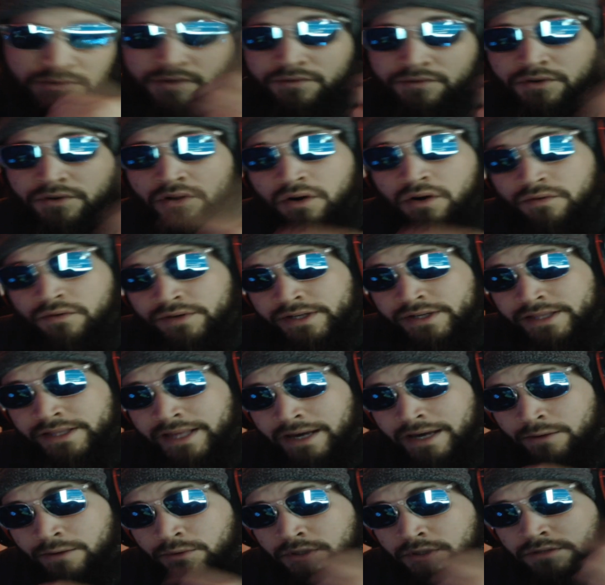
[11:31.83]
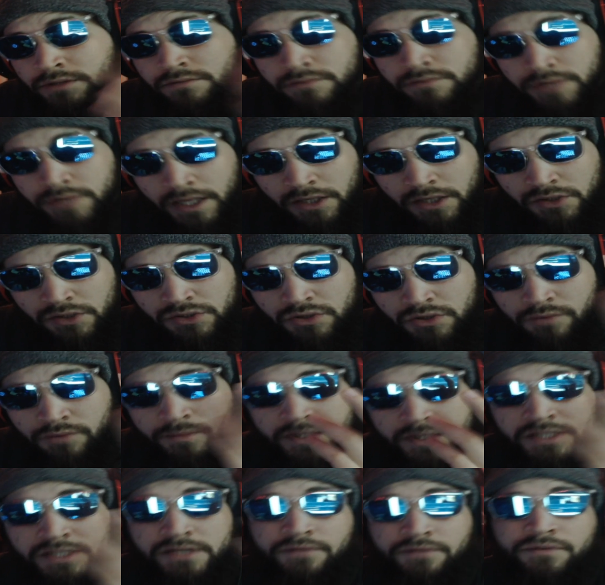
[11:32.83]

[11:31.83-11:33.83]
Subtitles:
If you go over to that one, thank you so much.